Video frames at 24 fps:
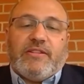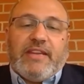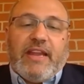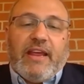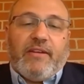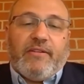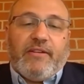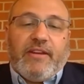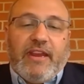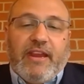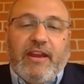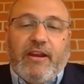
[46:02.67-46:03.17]

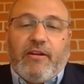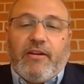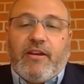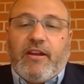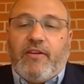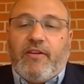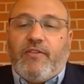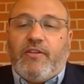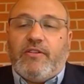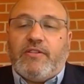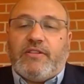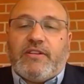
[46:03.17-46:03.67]

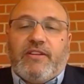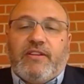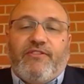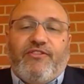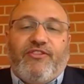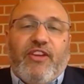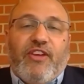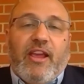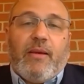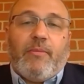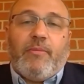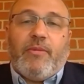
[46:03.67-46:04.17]
caregivers and
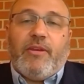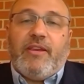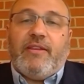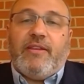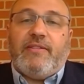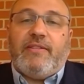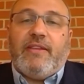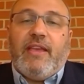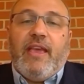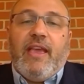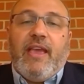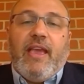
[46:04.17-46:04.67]
families,
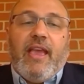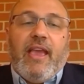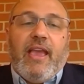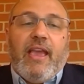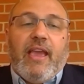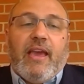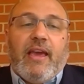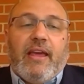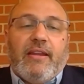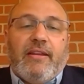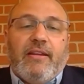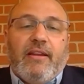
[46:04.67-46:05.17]

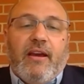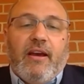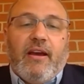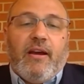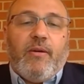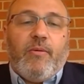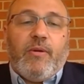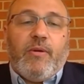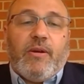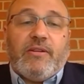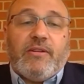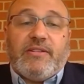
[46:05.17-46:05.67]
and
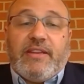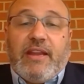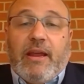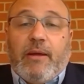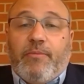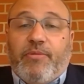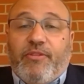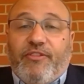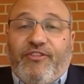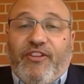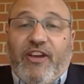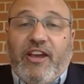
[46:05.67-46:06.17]
wears down
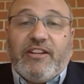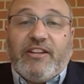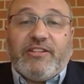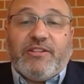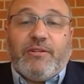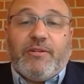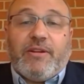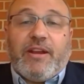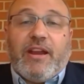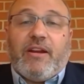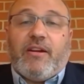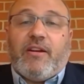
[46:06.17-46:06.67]
professional
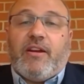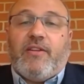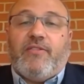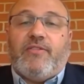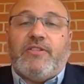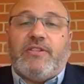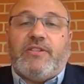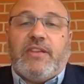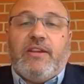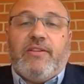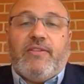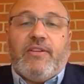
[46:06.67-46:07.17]
caregivers
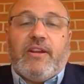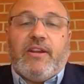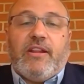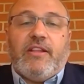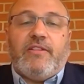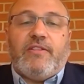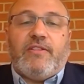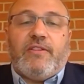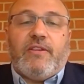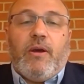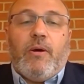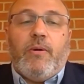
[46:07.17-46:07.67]
even. And
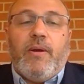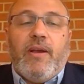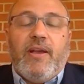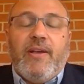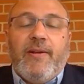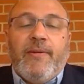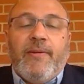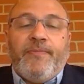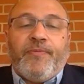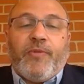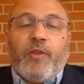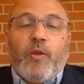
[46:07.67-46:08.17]
so
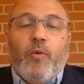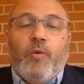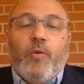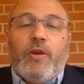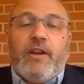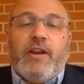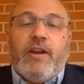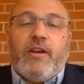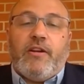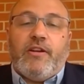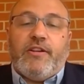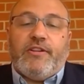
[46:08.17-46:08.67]
we're
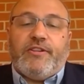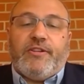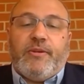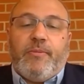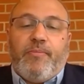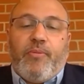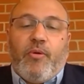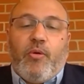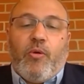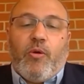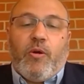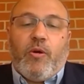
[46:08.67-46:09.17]
here to
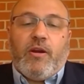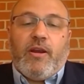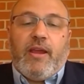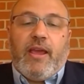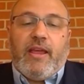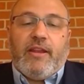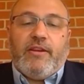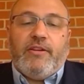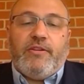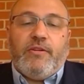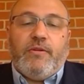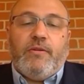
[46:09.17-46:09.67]
support
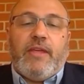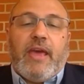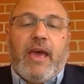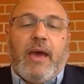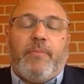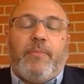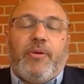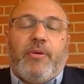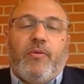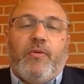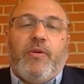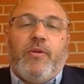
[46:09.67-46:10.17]
and do that,
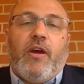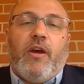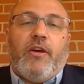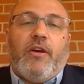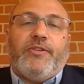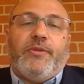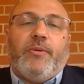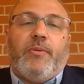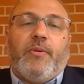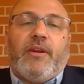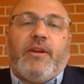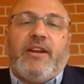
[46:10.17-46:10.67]
but we also
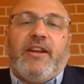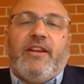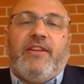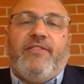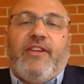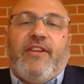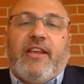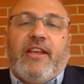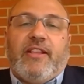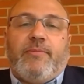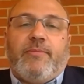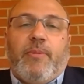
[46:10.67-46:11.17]
want to
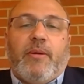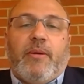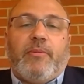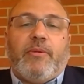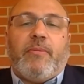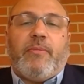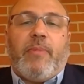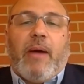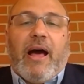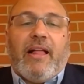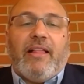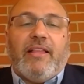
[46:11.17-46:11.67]
advance public
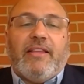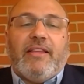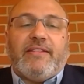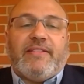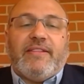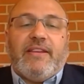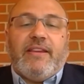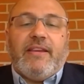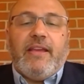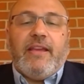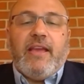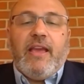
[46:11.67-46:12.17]

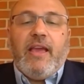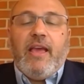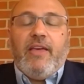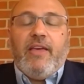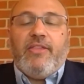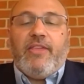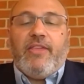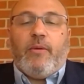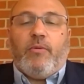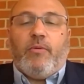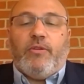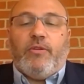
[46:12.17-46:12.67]
policy
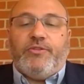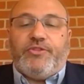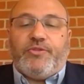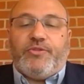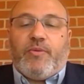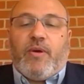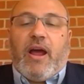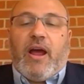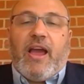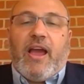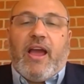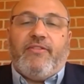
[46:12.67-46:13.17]
that will
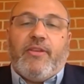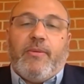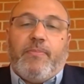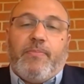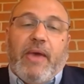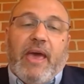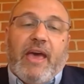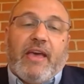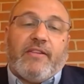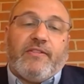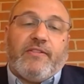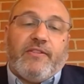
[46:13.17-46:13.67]
drive the
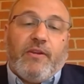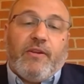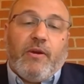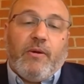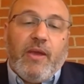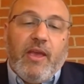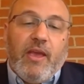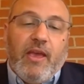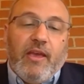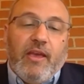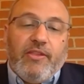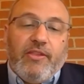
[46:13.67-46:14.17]
best. So
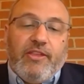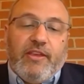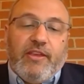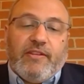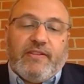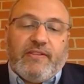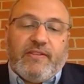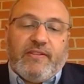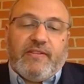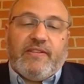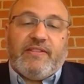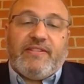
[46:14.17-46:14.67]
this
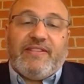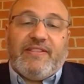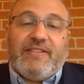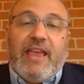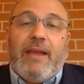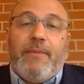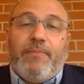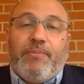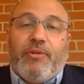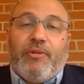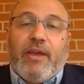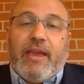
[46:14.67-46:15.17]

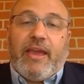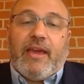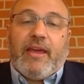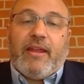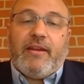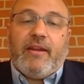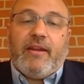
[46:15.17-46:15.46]
state plan,